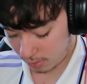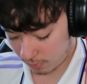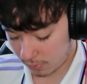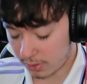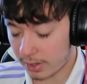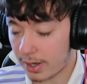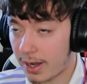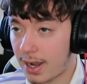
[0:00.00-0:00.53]

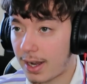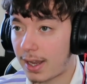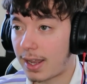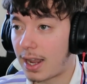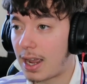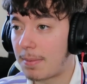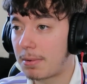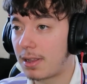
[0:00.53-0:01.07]
We're not
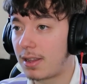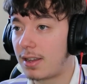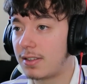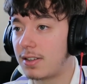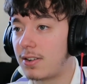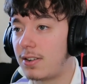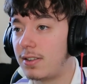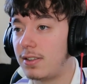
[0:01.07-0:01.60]

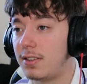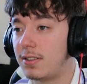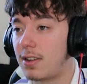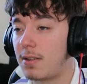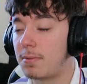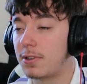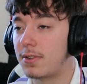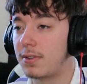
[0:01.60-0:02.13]
capitalizing on these
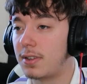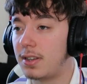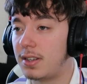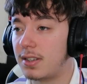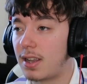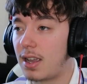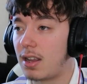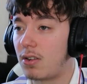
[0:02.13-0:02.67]

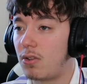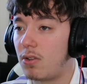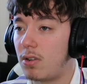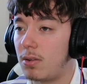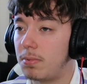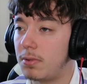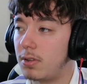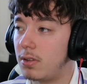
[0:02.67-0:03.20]
opportunities at
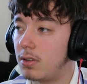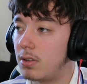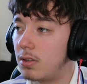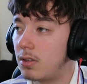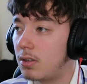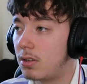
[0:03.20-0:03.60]
all up here.